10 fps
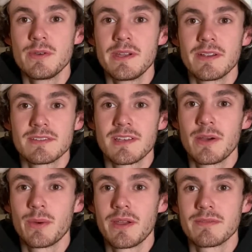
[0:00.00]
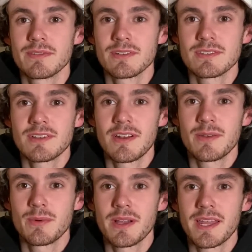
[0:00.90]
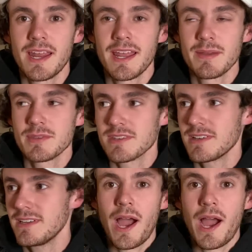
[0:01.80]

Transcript: years ago when I first started working at Amazon.